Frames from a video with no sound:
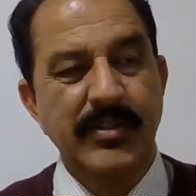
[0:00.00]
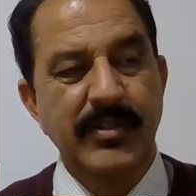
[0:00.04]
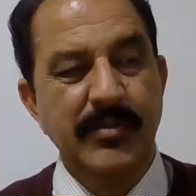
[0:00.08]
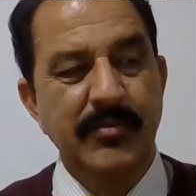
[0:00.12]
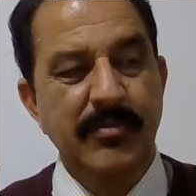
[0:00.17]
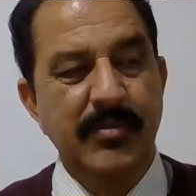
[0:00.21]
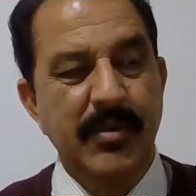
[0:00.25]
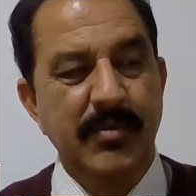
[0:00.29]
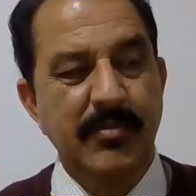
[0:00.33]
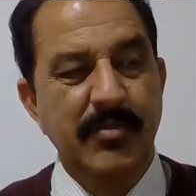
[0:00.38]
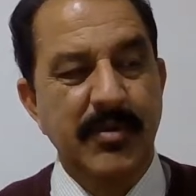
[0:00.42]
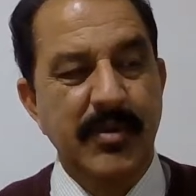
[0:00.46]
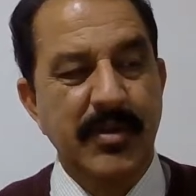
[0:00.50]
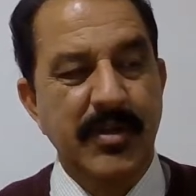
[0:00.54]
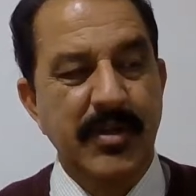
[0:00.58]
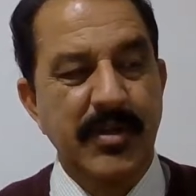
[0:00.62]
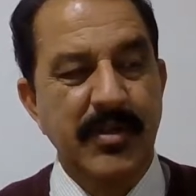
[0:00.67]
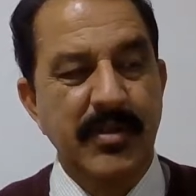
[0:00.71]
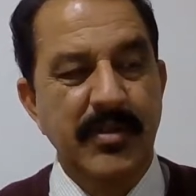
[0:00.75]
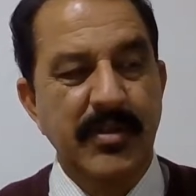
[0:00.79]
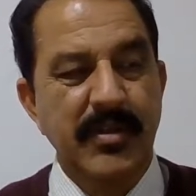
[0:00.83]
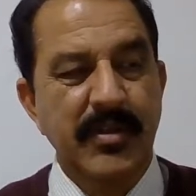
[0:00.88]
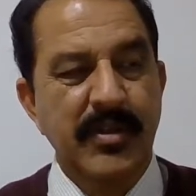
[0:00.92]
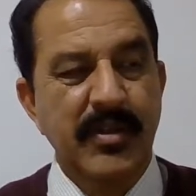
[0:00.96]
as a
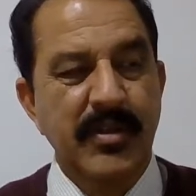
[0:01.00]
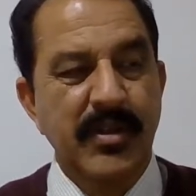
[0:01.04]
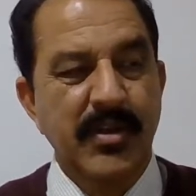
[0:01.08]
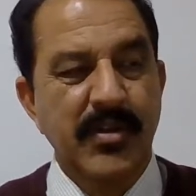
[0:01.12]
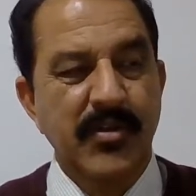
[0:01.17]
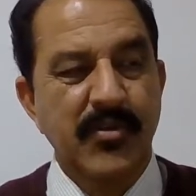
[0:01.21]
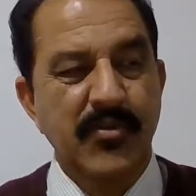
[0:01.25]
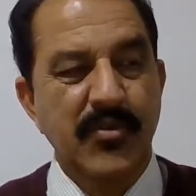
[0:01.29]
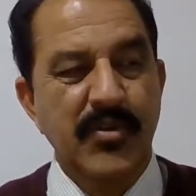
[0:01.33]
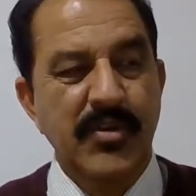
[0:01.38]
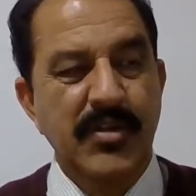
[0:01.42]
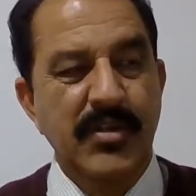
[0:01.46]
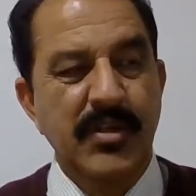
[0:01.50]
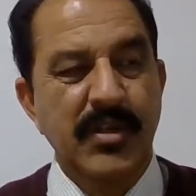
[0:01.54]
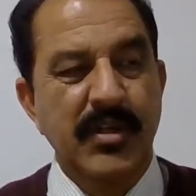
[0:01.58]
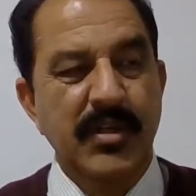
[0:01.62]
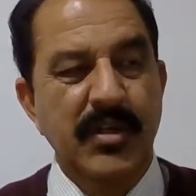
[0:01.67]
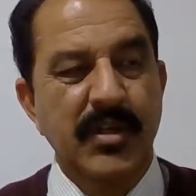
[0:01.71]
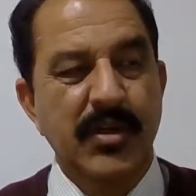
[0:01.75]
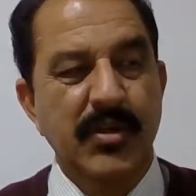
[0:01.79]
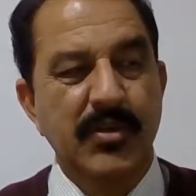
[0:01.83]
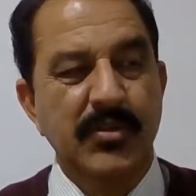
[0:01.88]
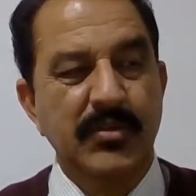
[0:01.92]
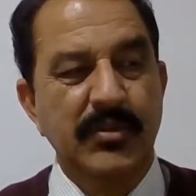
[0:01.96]
property which
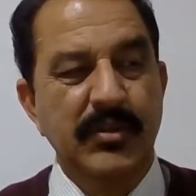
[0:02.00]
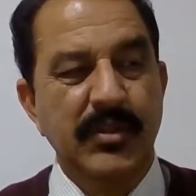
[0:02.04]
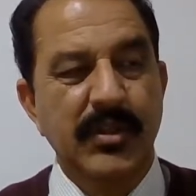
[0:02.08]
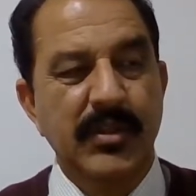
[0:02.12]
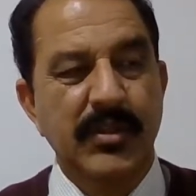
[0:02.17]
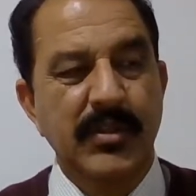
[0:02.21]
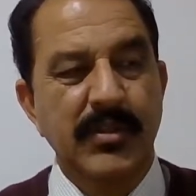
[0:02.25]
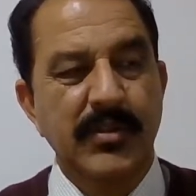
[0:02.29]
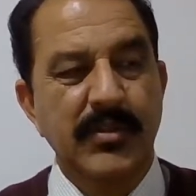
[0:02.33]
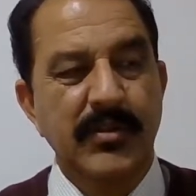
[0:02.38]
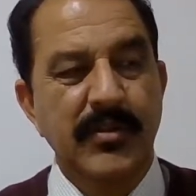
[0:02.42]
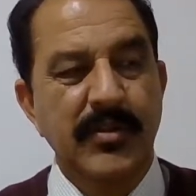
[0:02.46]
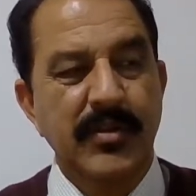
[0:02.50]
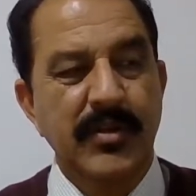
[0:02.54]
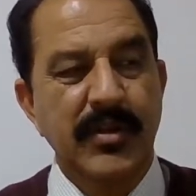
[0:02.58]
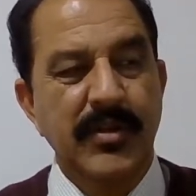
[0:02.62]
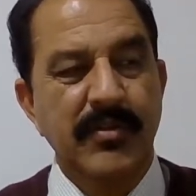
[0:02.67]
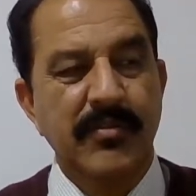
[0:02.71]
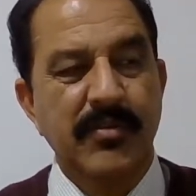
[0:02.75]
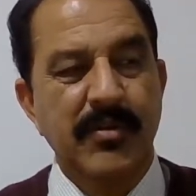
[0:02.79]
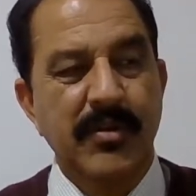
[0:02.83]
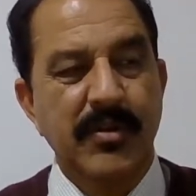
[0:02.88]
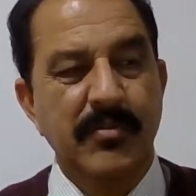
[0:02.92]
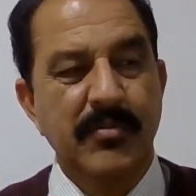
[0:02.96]
allow the
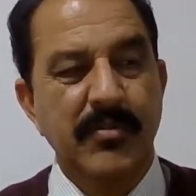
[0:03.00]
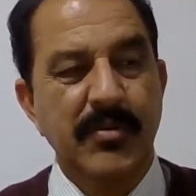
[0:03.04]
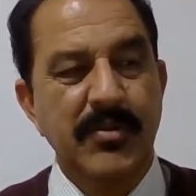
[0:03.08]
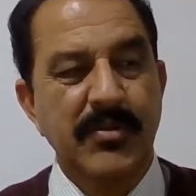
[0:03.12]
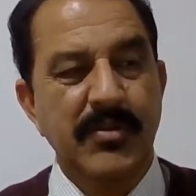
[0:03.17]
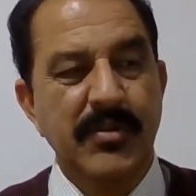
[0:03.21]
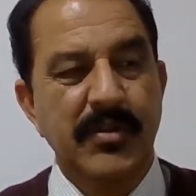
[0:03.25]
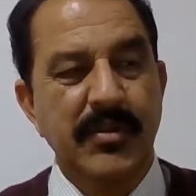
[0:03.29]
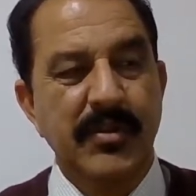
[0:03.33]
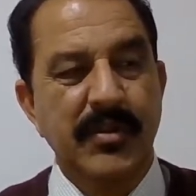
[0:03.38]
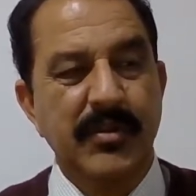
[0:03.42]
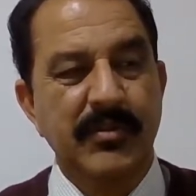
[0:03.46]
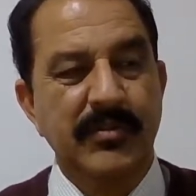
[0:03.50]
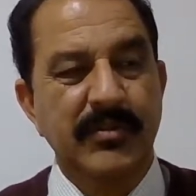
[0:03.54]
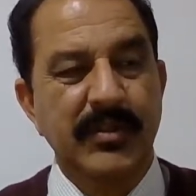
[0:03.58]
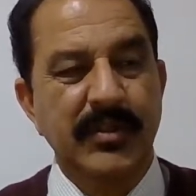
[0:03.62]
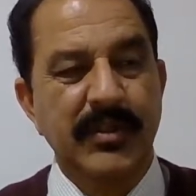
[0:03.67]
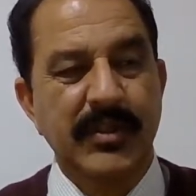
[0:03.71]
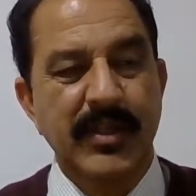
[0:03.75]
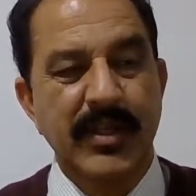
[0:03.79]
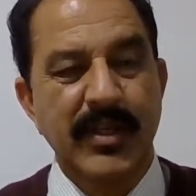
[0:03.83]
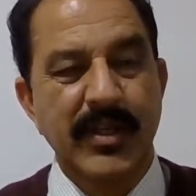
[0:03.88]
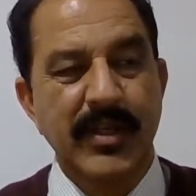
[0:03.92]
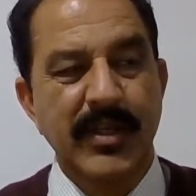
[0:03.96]
deformation of
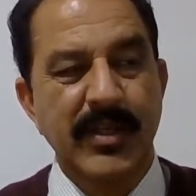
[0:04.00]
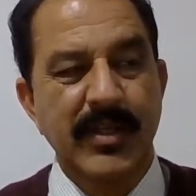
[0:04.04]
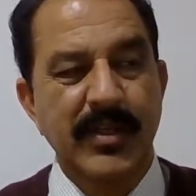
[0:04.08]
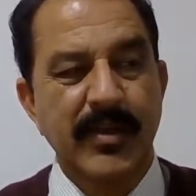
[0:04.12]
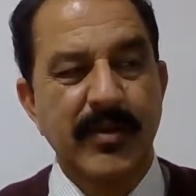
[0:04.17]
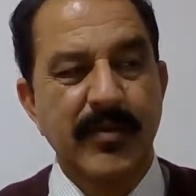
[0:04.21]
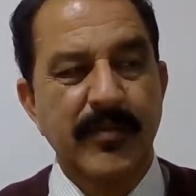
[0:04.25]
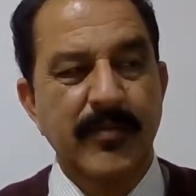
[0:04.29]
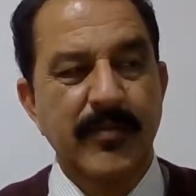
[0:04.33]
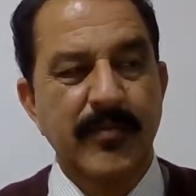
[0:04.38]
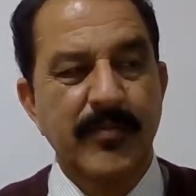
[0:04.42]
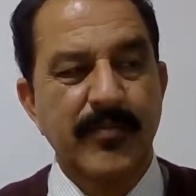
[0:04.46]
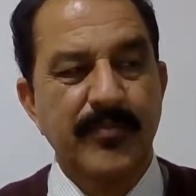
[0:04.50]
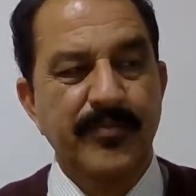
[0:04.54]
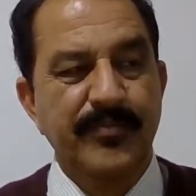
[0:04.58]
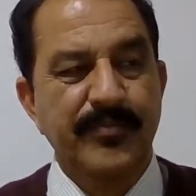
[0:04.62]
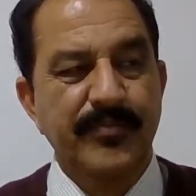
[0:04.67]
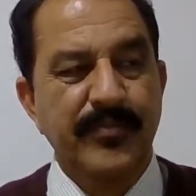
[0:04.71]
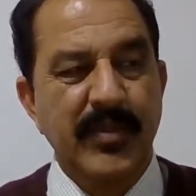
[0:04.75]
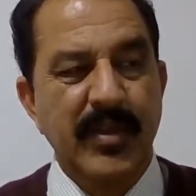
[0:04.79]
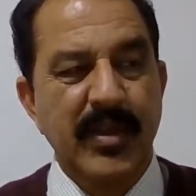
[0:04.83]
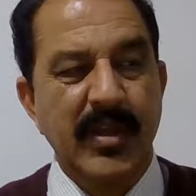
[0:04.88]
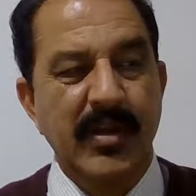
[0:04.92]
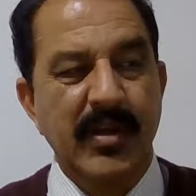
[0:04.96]
the clay
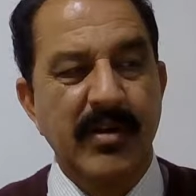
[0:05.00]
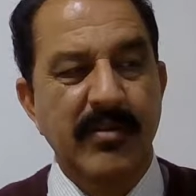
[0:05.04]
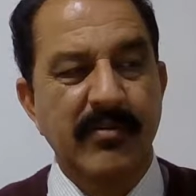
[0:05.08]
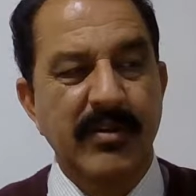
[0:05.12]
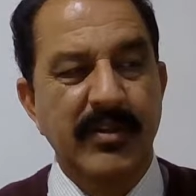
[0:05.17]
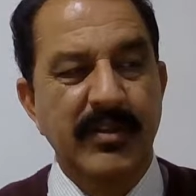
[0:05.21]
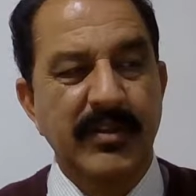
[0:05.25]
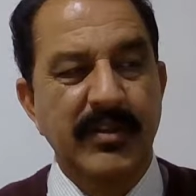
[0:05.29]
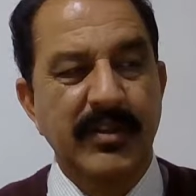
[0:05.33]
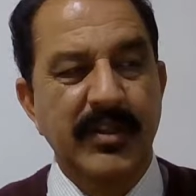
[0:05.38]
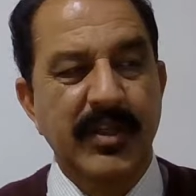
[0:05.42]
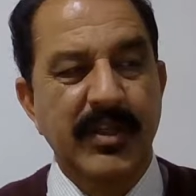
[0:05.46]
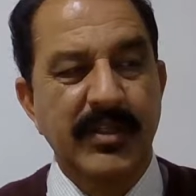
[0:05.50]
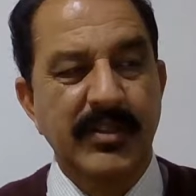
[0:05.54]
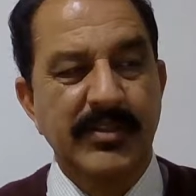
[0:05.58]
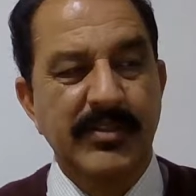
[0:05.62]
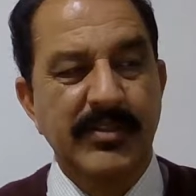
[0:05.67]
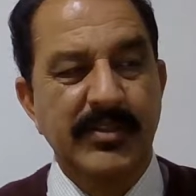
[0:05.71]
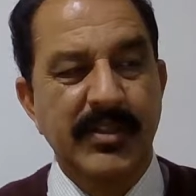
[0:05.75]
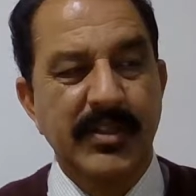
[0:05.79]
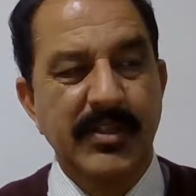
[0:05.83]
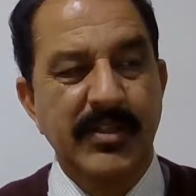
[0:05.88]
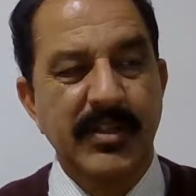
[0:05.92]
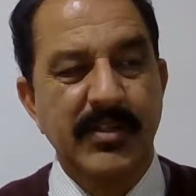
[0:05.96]
when the
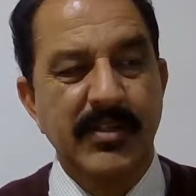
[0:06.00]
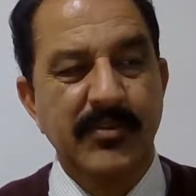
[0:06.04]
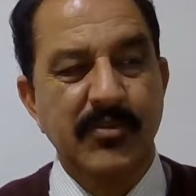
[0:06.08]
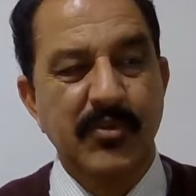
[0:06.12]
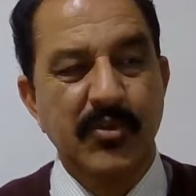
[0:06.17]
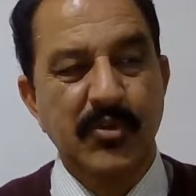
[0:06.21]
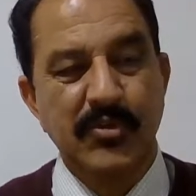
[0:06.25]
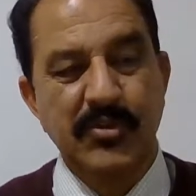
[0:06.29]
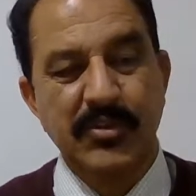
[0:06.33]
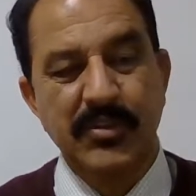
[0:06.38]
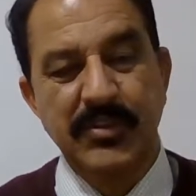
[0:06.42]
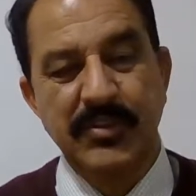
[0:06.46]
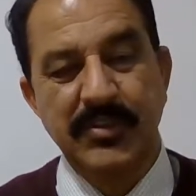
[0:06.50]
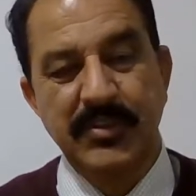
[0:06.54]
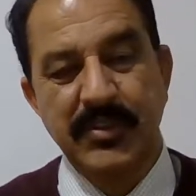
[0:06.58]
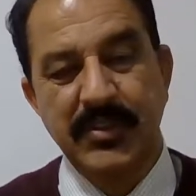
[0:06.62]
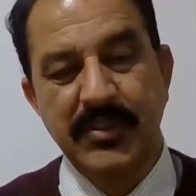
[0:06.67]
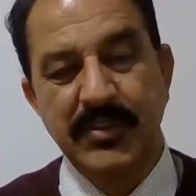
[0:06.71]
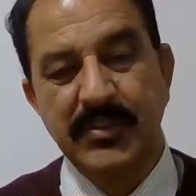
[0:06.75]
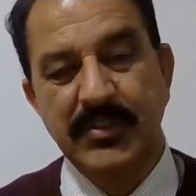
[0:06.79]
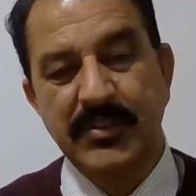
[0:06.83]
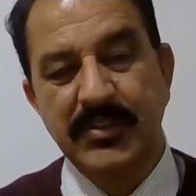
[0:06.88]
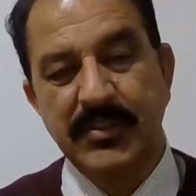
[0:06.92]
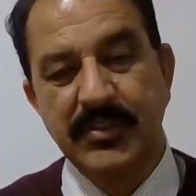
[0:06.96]
external forces
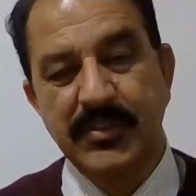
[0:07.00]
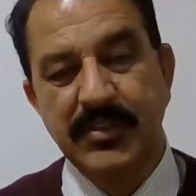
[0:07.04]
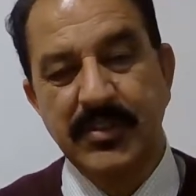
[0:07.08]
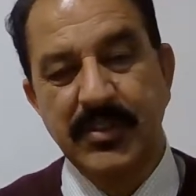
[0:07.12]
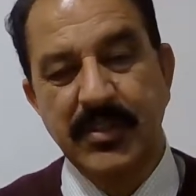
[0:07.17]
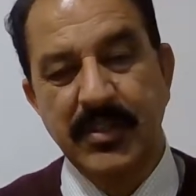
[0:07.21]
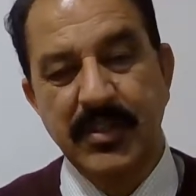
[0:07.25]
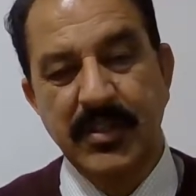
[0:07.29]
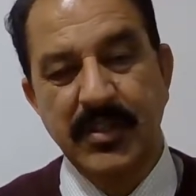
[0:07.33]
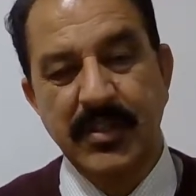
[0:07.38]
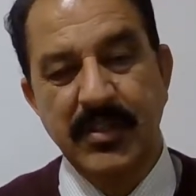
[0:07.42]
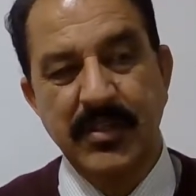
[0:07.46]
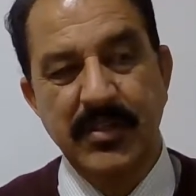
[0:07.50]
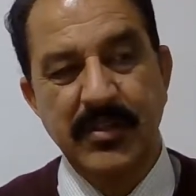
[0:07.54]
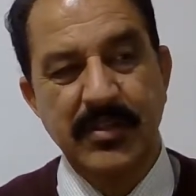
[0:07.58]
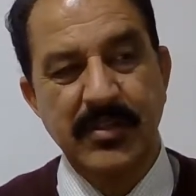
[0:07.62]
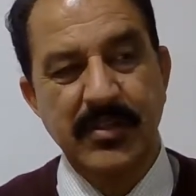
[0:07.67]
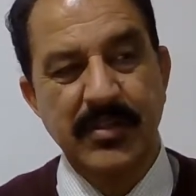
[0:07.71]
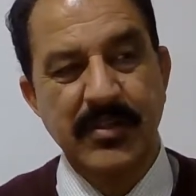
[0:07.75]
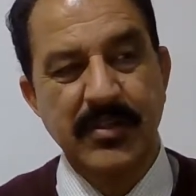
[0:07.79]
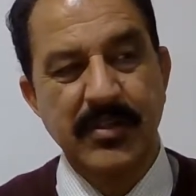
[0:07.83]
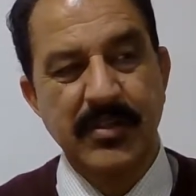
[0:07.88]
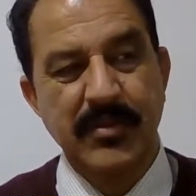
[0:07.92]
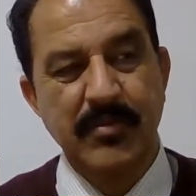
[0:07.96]
is
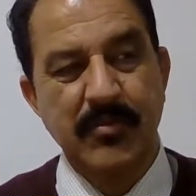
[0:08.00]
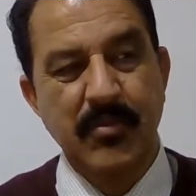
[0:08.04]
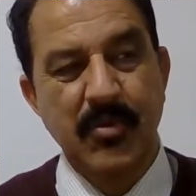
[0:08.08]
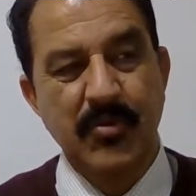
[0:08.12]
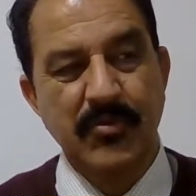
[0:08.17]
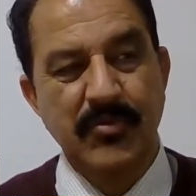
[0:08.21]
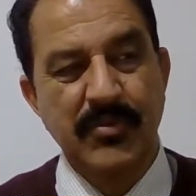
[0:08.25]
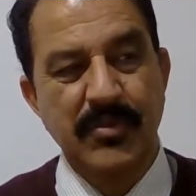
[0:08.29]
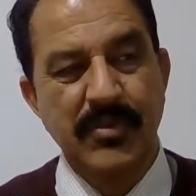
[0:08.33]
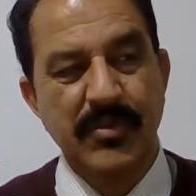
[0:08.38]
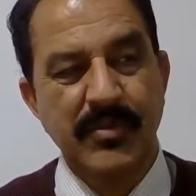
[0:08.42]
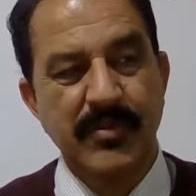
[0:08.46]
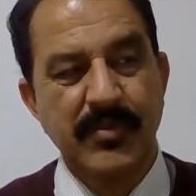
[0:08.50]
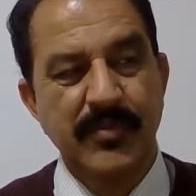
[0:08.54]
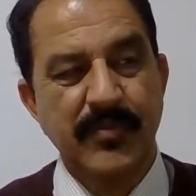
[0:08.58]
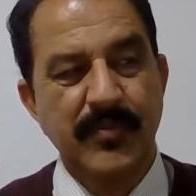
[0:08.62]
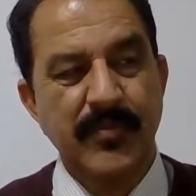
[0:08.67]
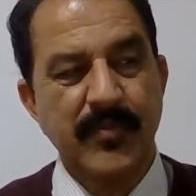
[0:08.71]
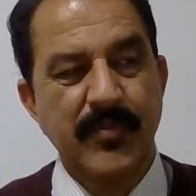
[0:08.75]
removed.